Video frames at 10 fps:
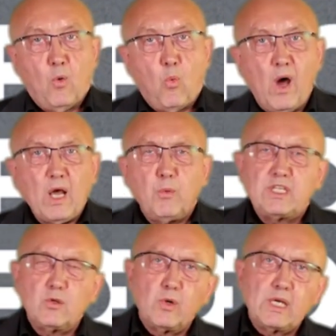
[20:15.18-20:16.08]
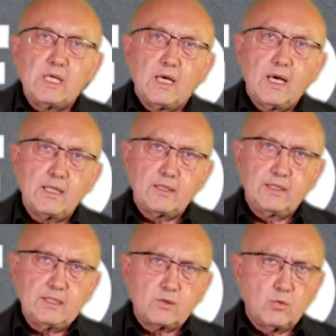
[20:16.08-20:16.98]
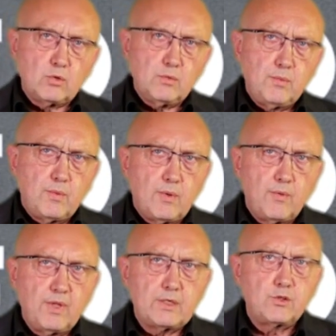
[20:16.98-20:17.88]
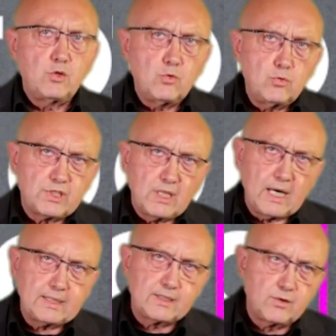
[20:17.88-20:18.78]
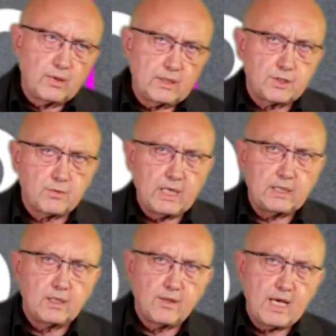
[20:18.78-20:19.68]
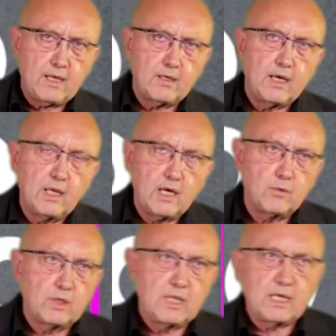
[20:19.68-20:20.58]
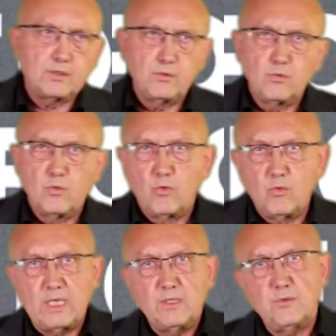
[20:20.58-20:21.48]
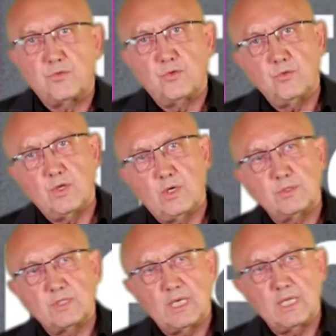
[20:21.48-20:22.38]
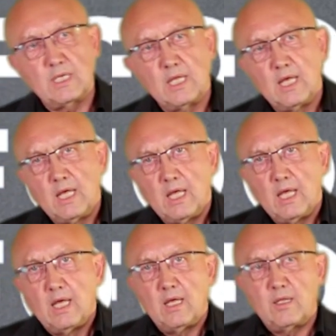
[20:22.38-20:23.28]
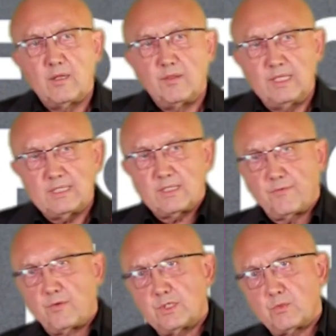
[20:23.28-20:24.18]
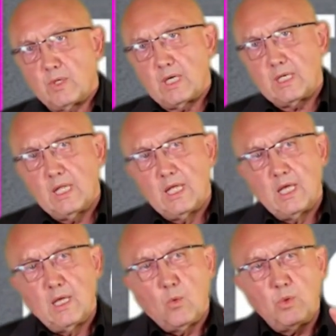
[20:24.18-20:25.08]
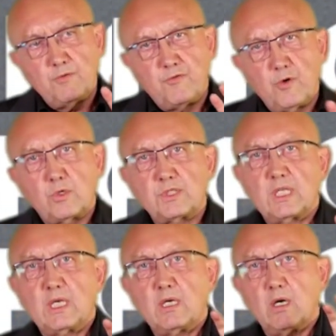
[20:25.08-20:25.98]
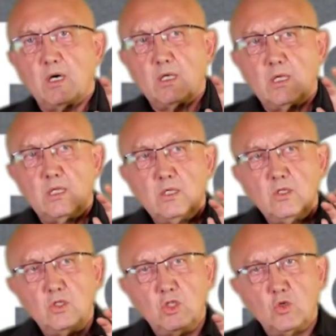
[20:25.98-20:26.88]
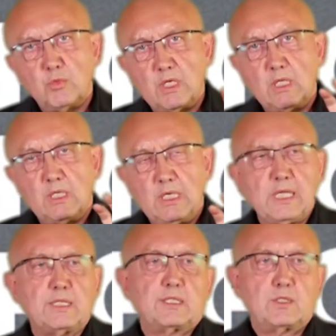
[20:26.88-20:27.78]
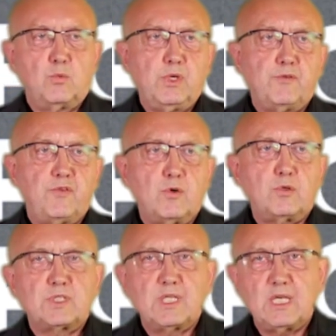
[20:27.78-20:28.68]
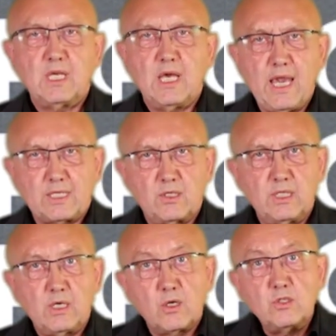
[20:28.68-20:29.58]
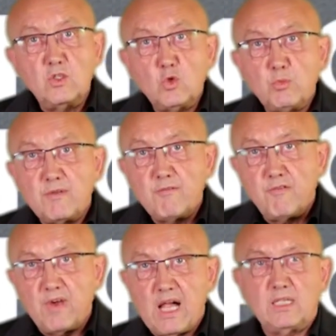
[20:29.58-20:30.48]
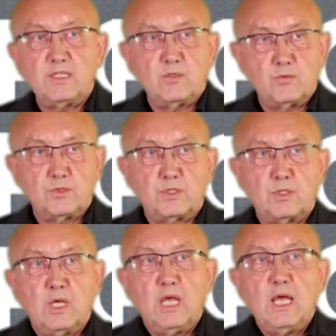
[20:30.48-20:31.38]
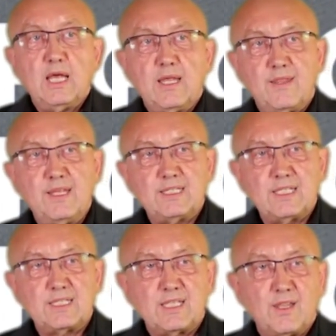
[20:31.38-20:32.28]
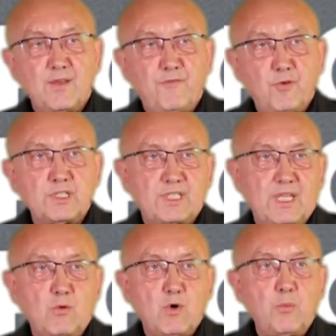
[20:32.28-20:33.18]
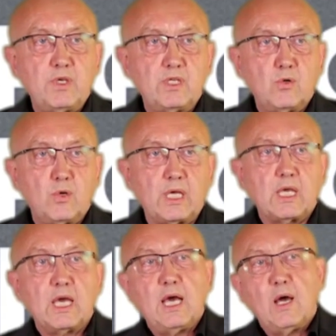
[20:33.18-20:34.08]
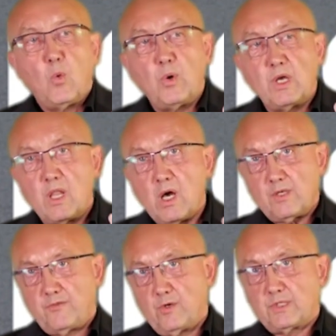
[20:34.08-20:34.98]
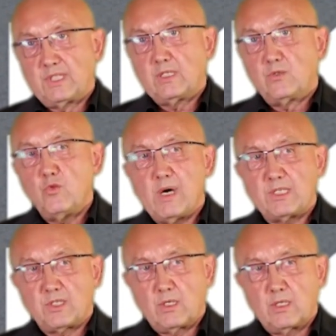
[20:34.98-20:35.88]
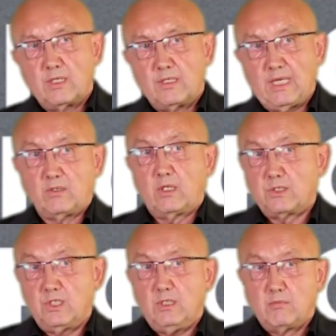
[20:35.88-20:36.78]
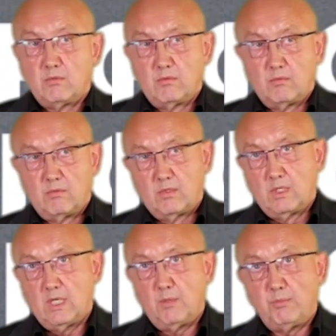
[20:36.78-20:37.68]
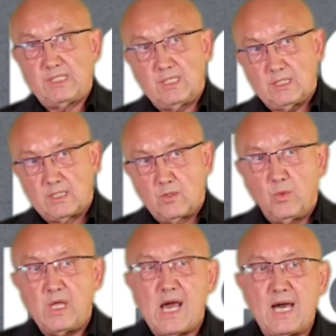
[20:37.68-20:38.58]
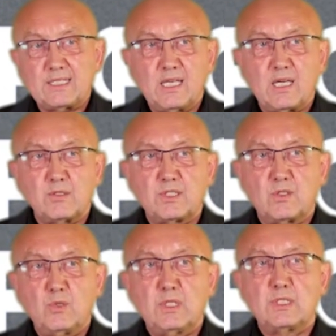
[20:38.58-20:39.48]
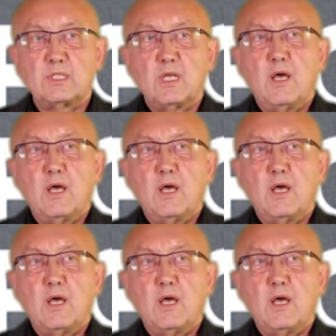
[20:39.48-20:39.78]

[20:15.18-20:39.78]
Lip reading: What are we doing at the D-School? There are 2 slides to illustrate that, and I would like to run you through those. And this is the first one. We are focusing on human needs. We are focusing actually on human values. This is the first thing what we are doing. We are not focusing too much on technology, on business. We are asking our students